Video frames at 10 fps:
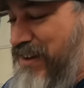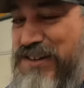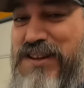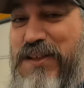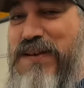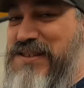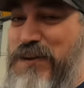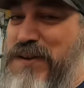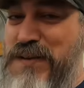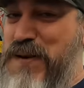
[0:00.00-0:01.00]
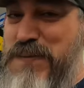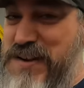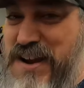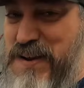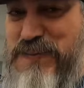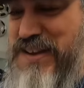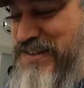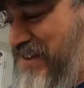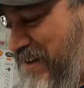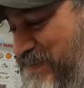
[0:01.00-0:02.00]
because otherwise I wouldn't have opened the damn
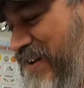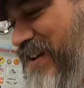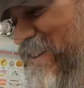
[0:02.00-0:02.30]
things up.